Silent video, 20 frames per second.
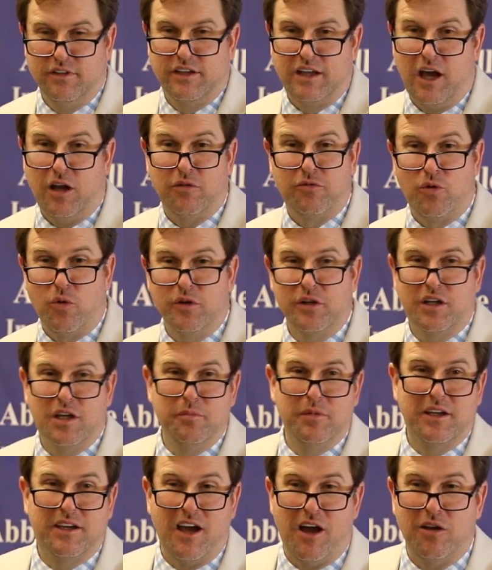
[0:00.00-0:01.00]
California
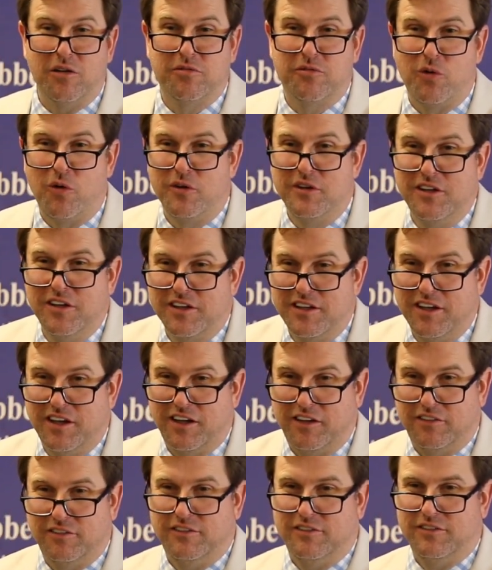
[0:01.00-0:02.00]
could be California
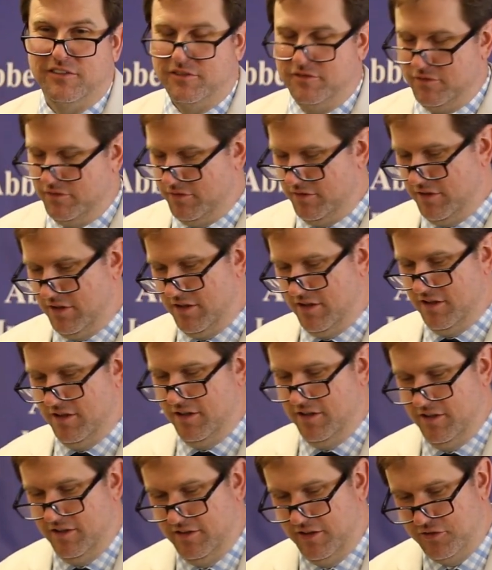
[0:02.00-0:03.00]
again.
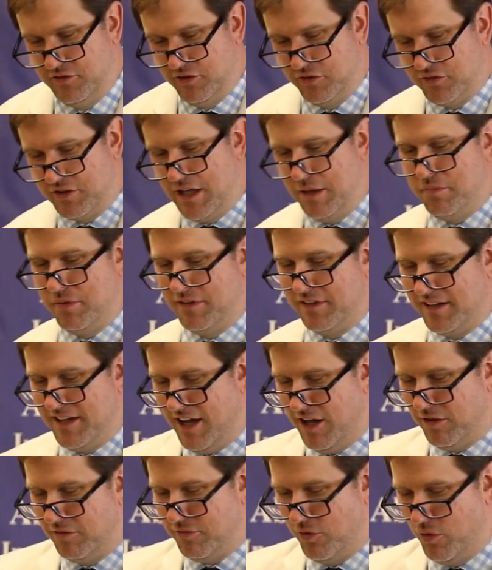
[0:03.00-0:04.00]
Let's just keep it in
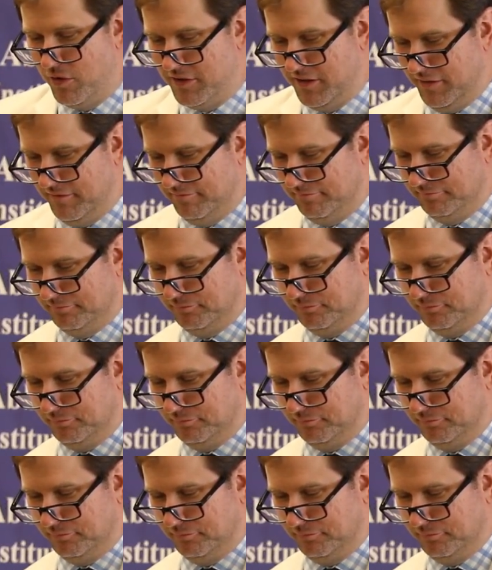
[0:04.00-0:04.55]
California.